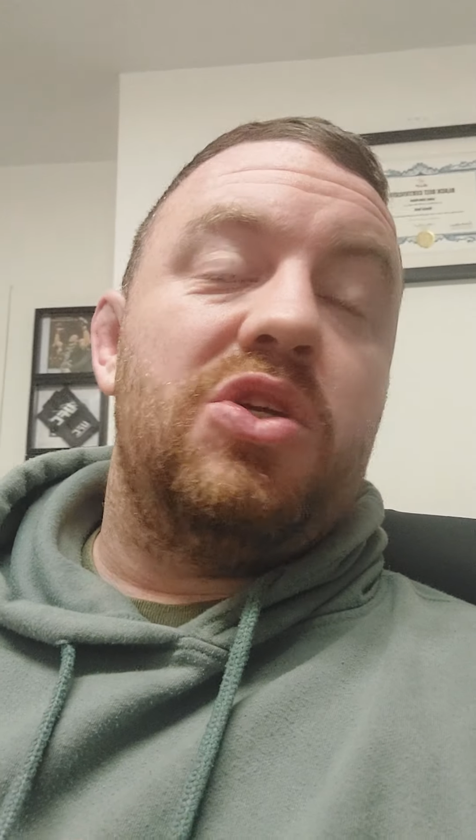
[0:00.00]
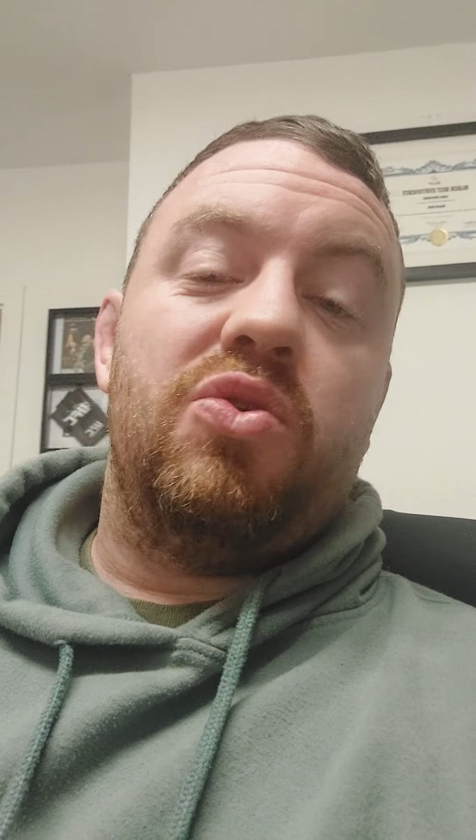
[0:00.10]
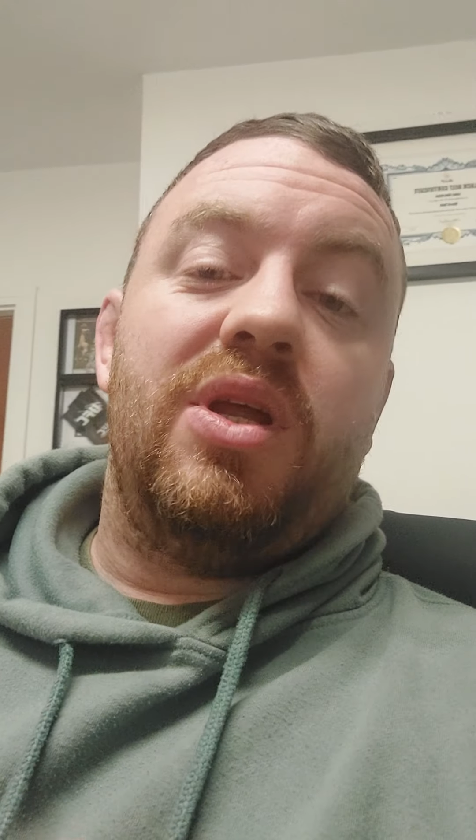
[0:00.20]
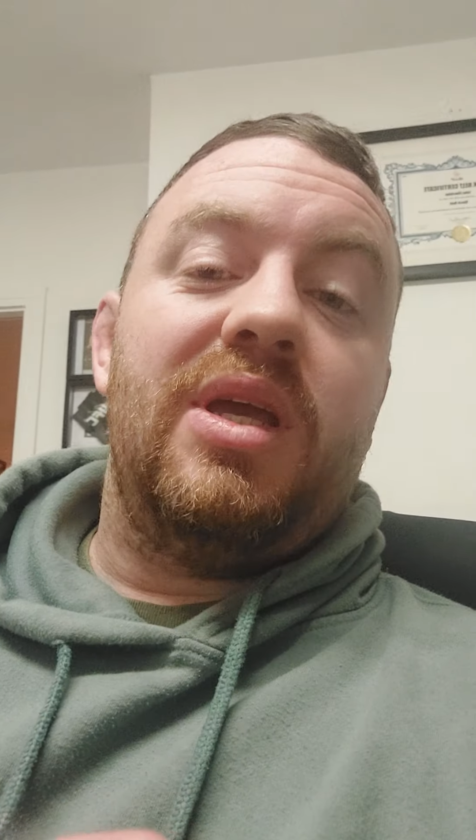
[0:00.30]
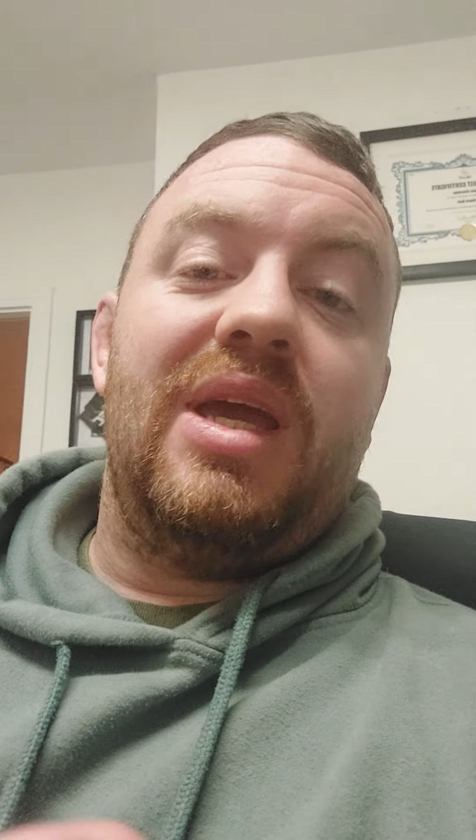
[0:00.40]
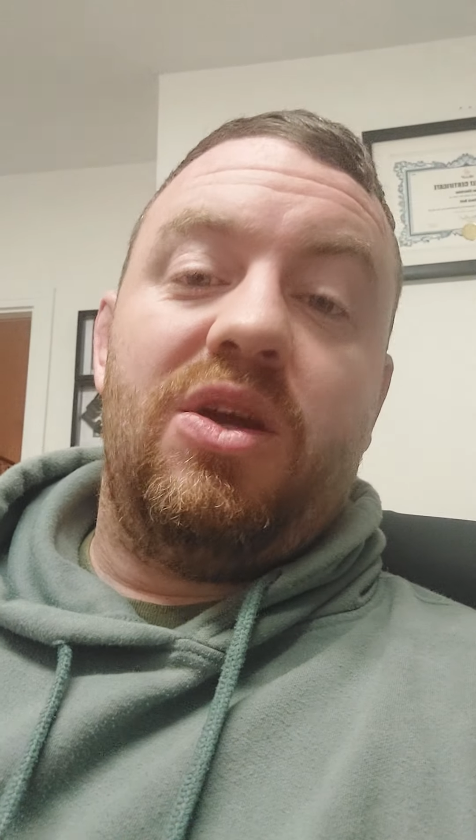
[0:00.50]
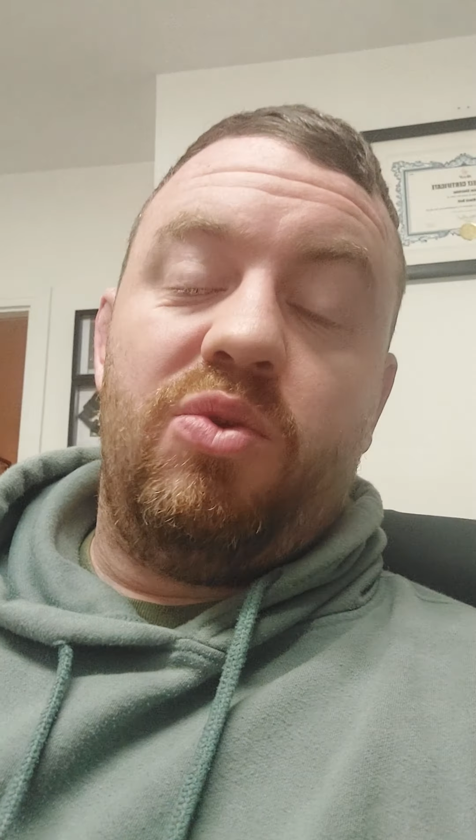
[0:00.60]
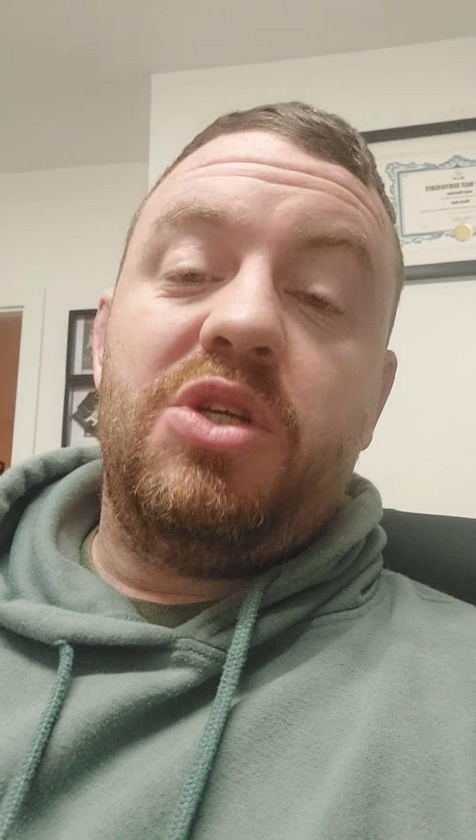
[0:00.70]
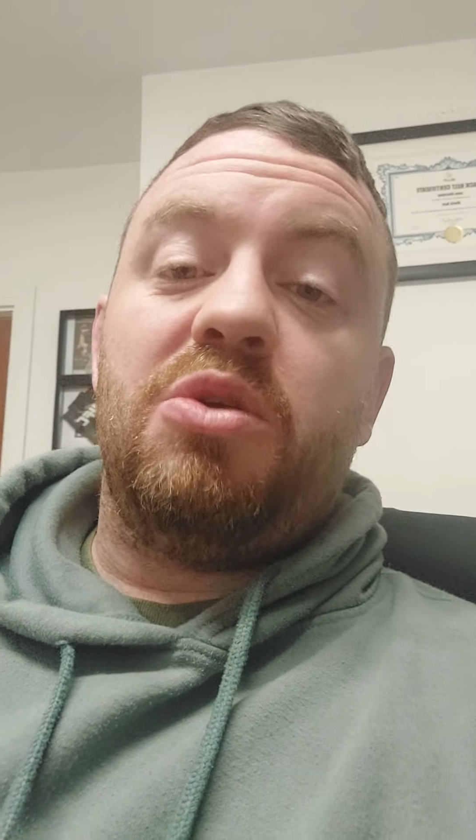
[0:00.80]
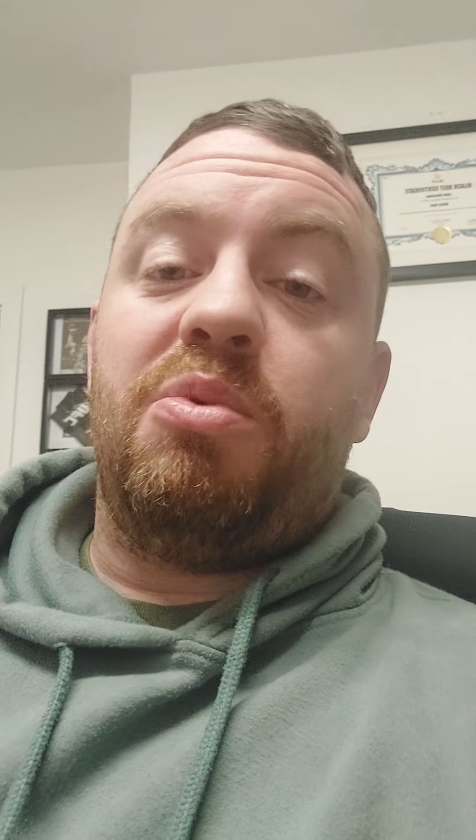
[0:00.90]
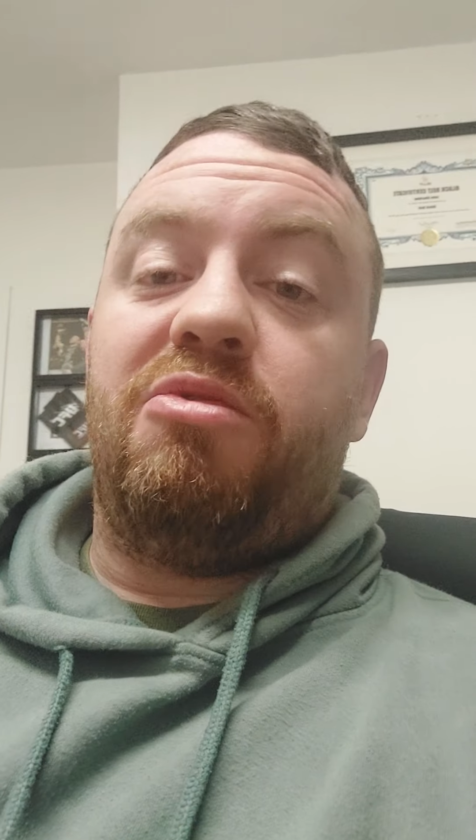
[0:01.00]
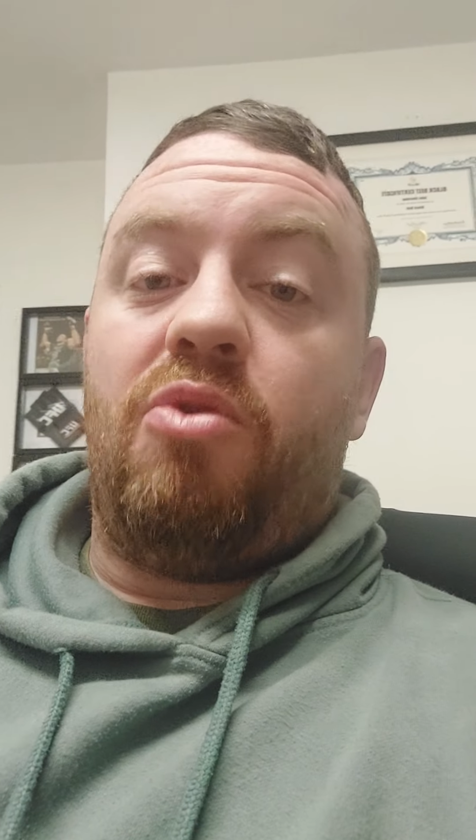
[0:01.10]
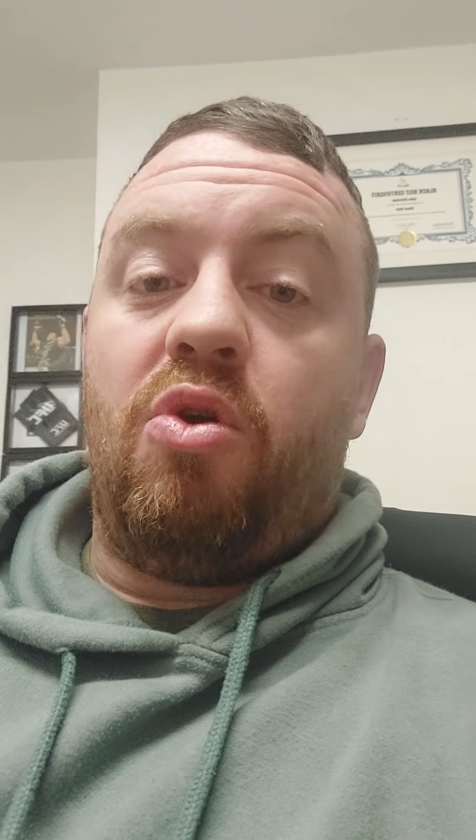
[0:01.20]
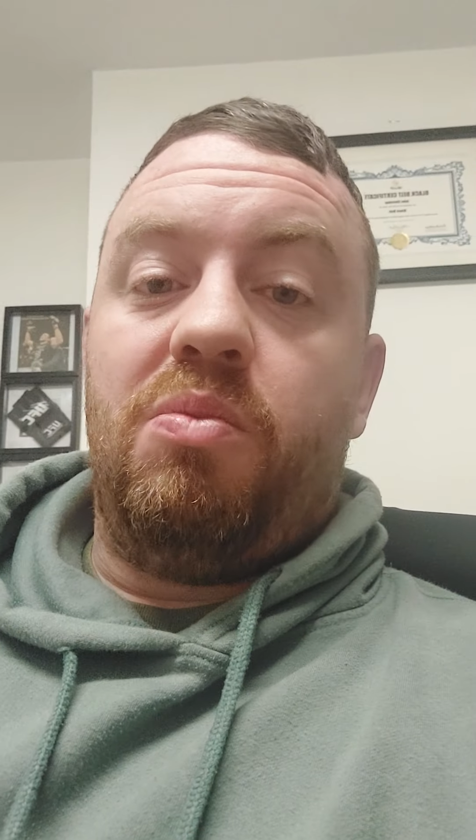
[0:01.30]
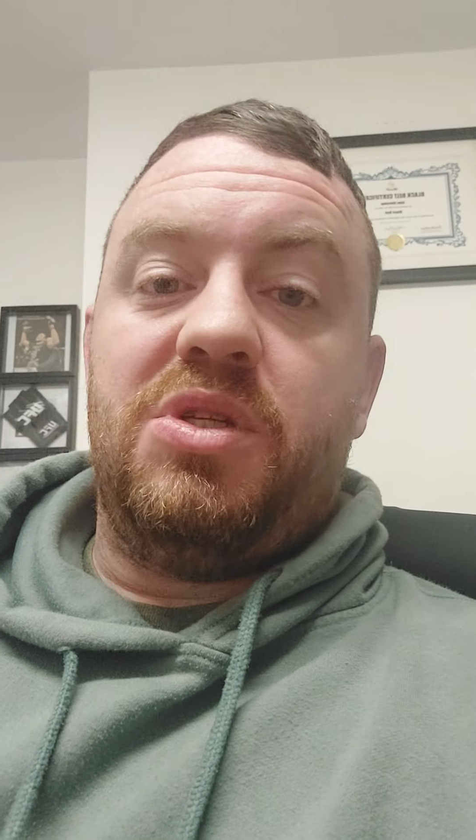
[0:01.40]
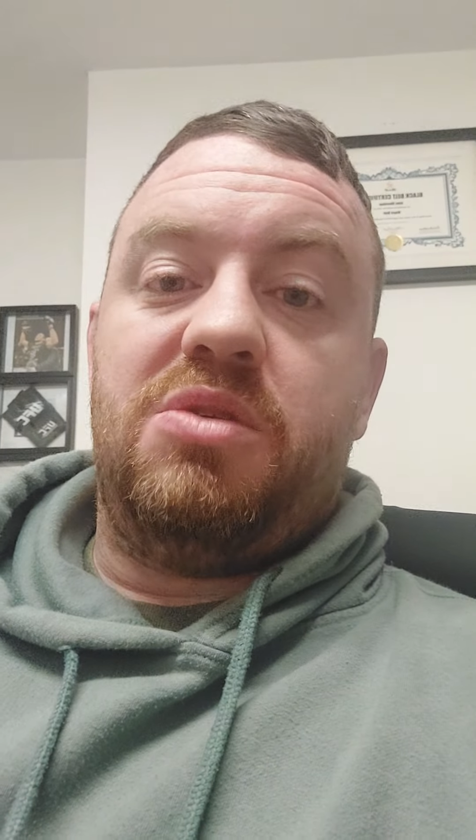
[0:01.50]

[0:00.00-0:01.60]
you should increase your performance.